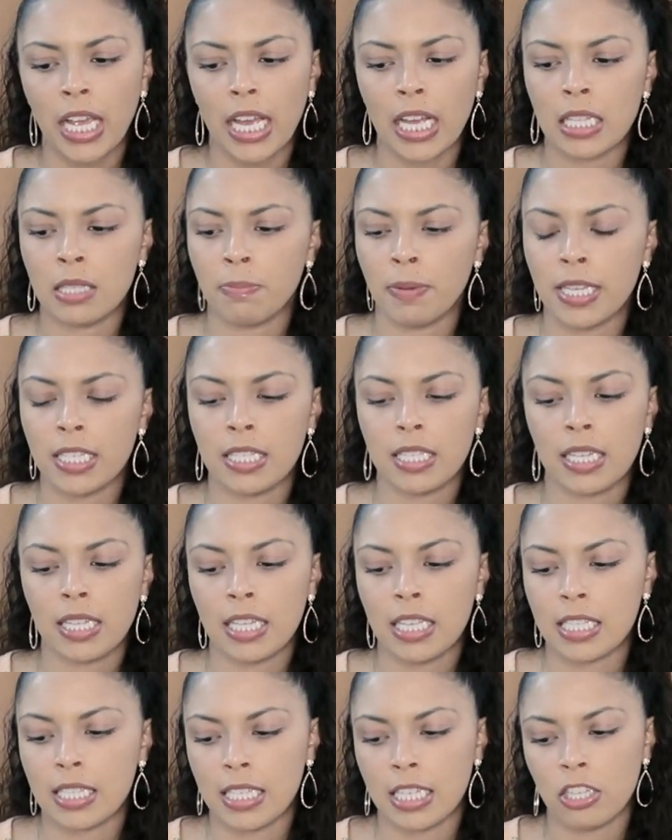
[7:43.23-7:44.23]
It's
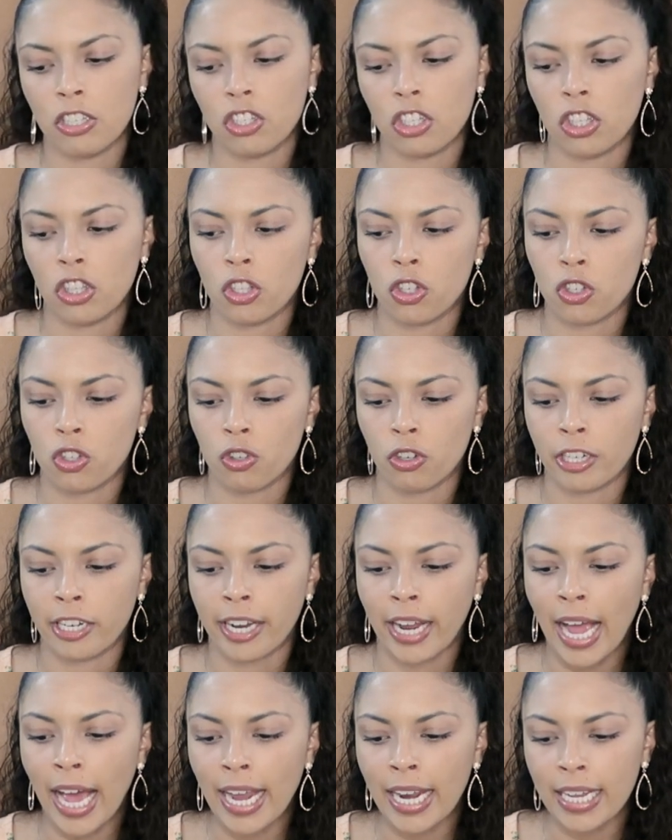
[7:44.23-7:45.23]
basically teaching the
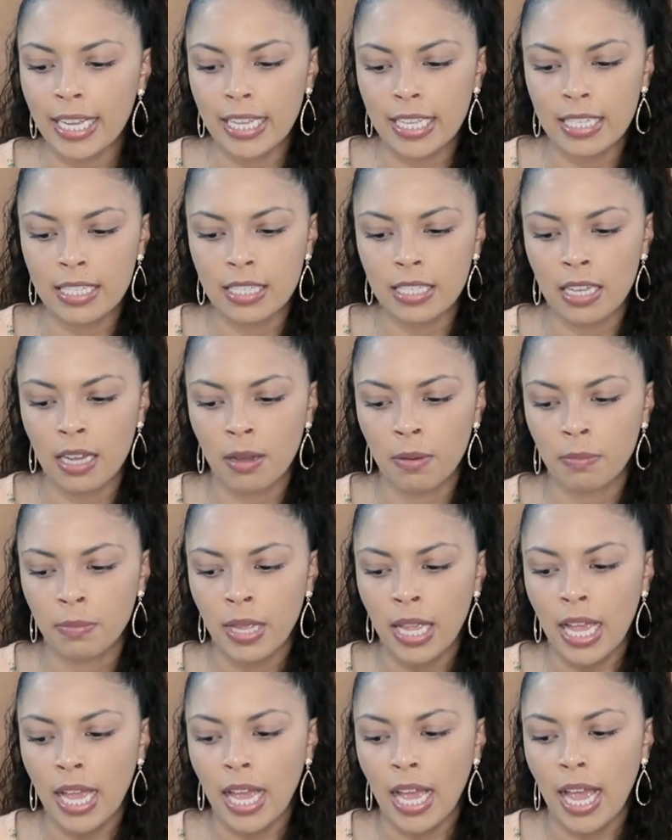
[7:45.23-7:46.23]
shorter catechism,
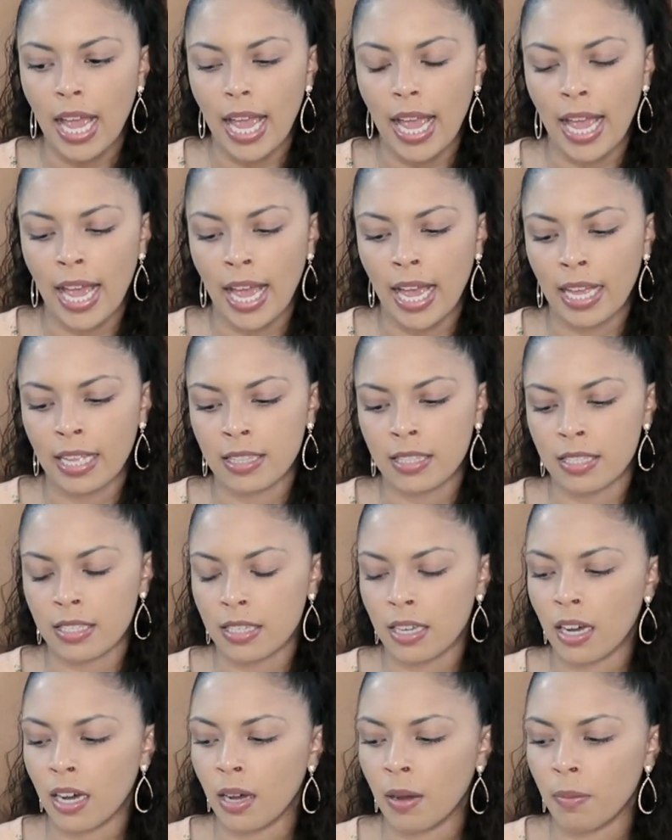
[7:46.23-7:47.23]
and